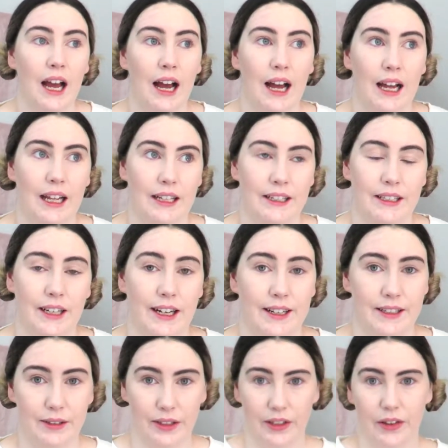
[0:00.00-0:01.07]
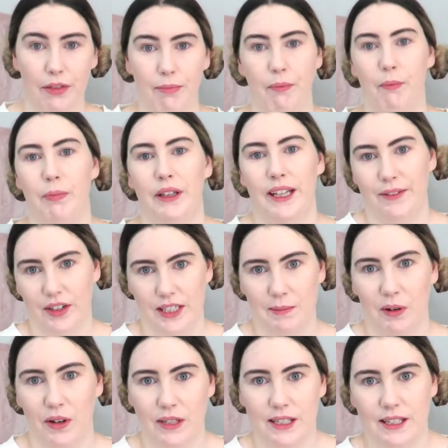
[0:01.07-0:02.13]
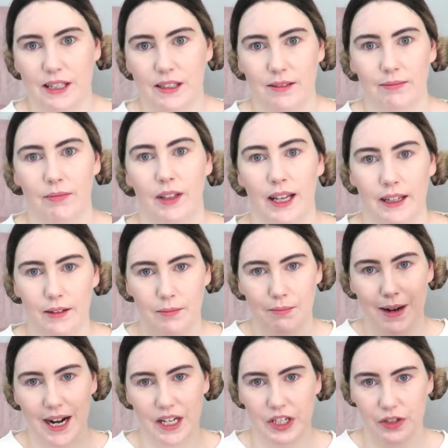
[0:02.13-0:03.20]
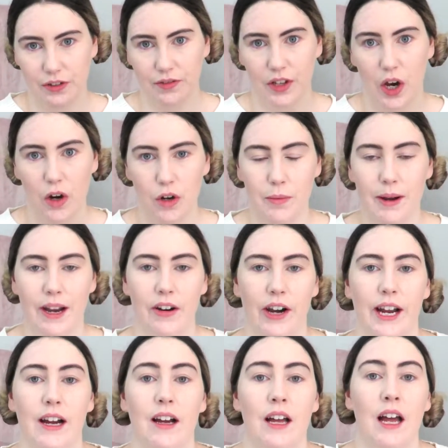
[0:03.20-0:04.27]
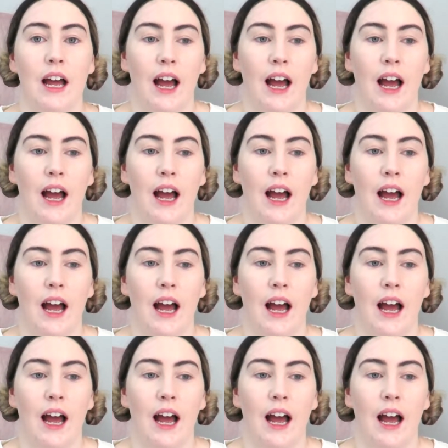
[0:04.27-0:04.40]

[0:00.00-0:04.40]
And I believe I spoke to the manager of the home area,